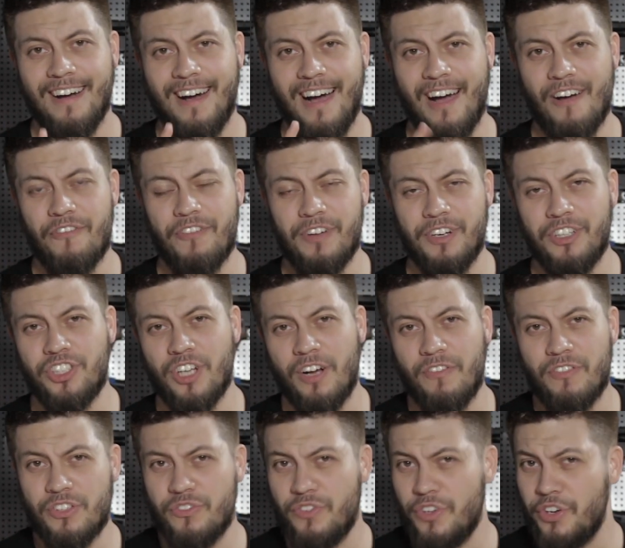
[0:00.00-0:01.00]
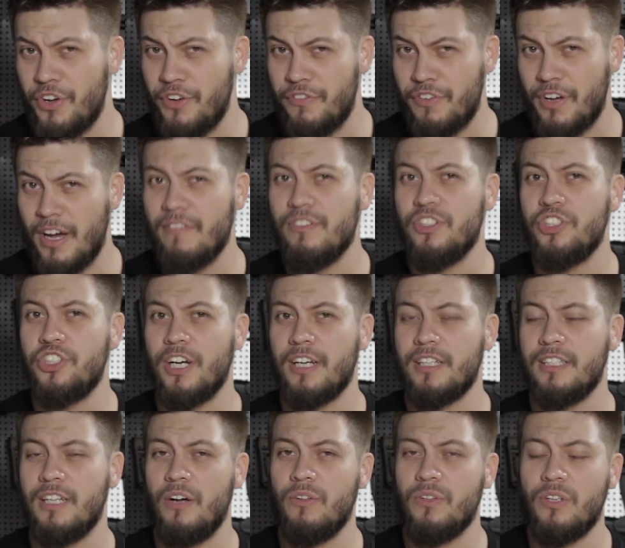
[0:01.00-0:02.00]
I finish off this video, if you haven't
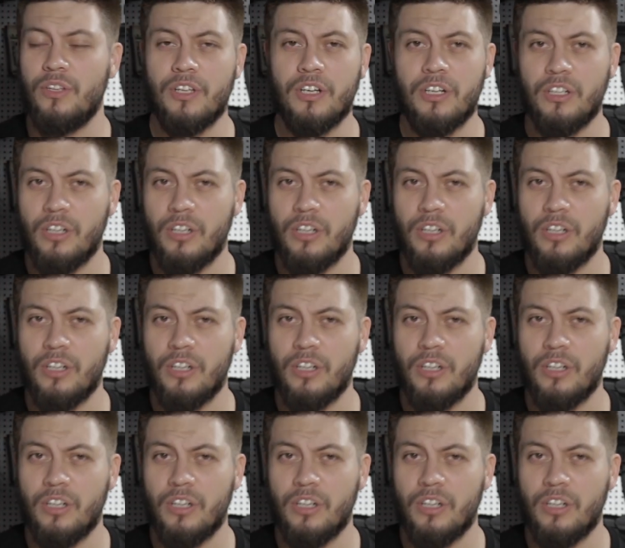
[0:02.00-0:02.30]
checked out the